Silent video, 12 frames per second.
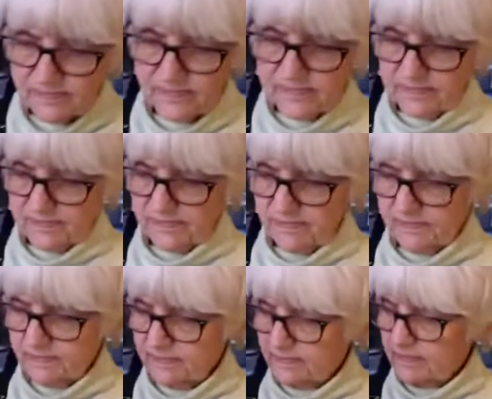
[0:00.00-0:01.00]

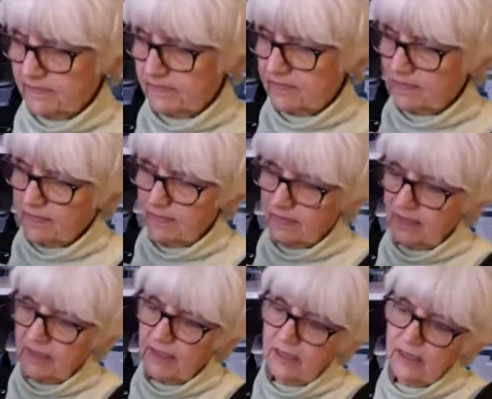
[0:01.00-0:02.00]

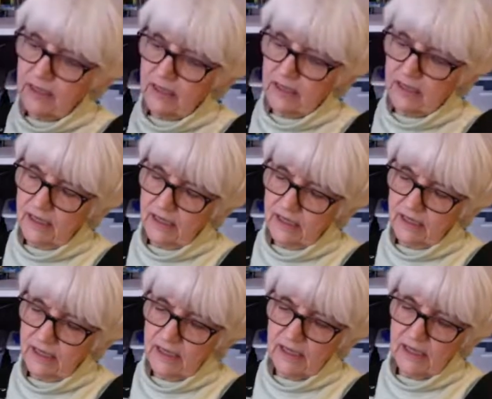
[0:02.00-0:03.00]

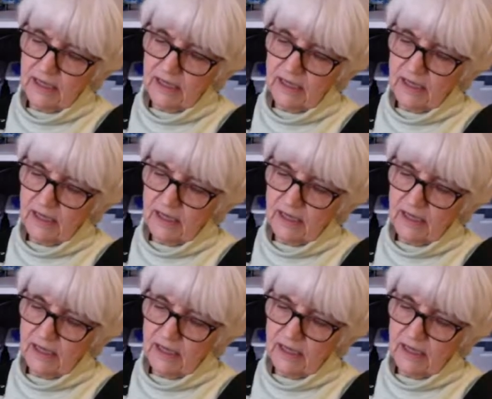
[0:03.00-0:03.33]
(no one is talking)